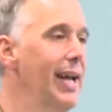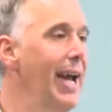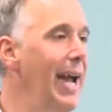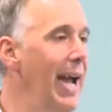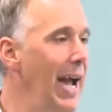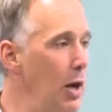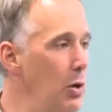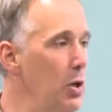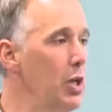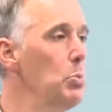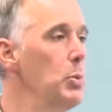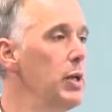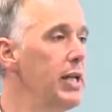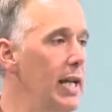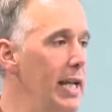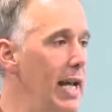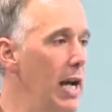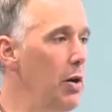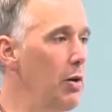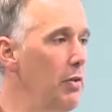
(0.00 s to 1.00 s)
How can we
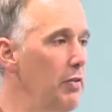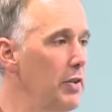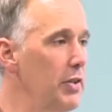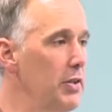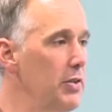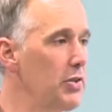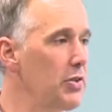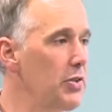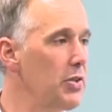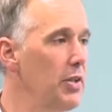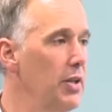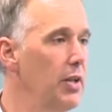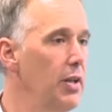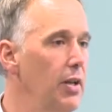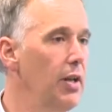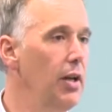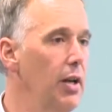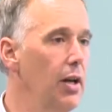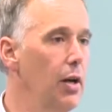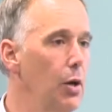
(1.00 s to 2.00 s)
get out of this?
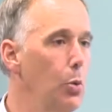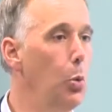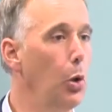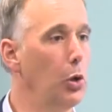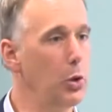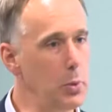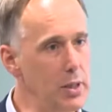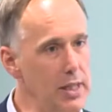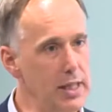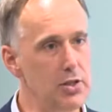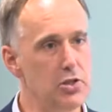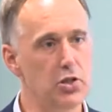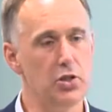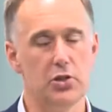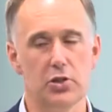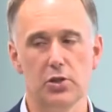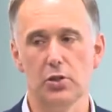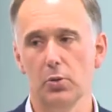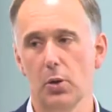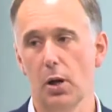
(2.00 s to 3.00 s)
What do we need to
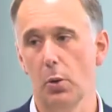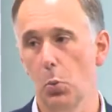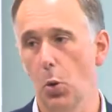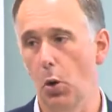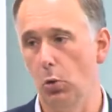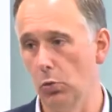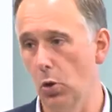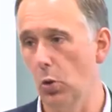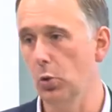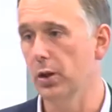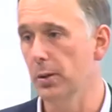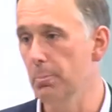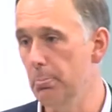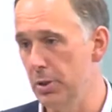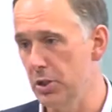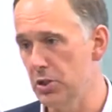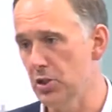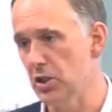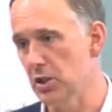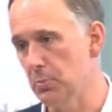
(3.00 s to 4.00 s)
do? And what role can
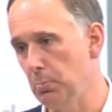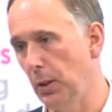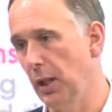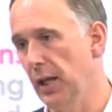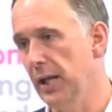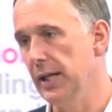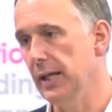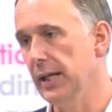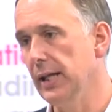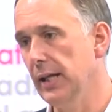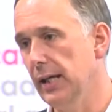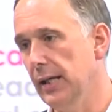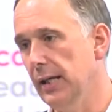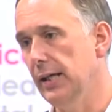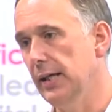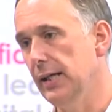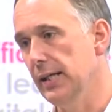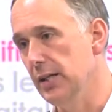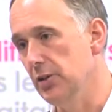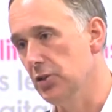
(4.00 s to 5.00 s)
business play
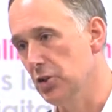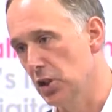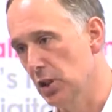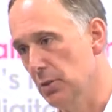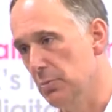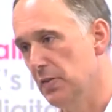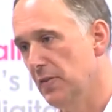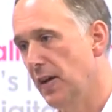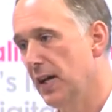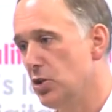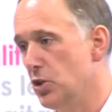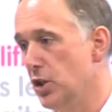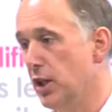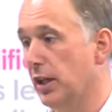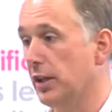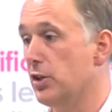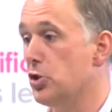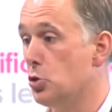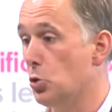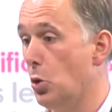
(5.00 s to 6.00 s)
in terms of actually
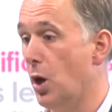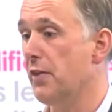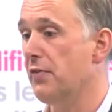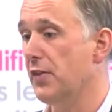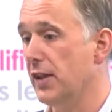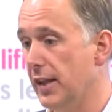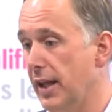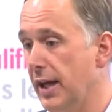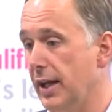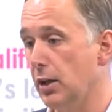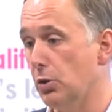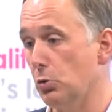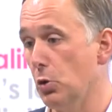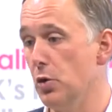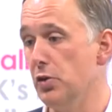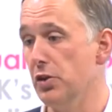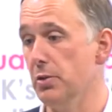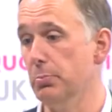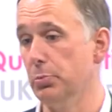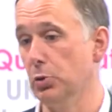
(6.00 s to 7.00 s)
kind of driving that
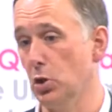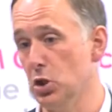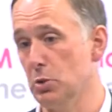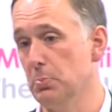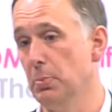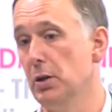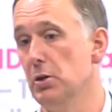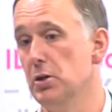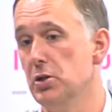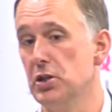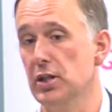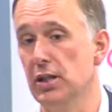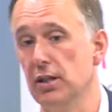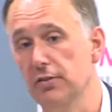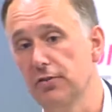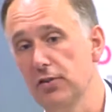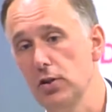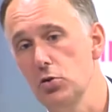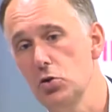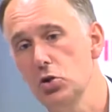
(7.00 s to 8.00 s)
growth and prosperity in the
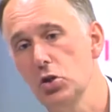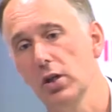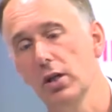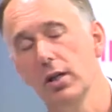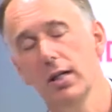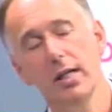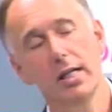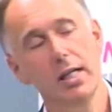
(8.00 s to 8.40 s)
future?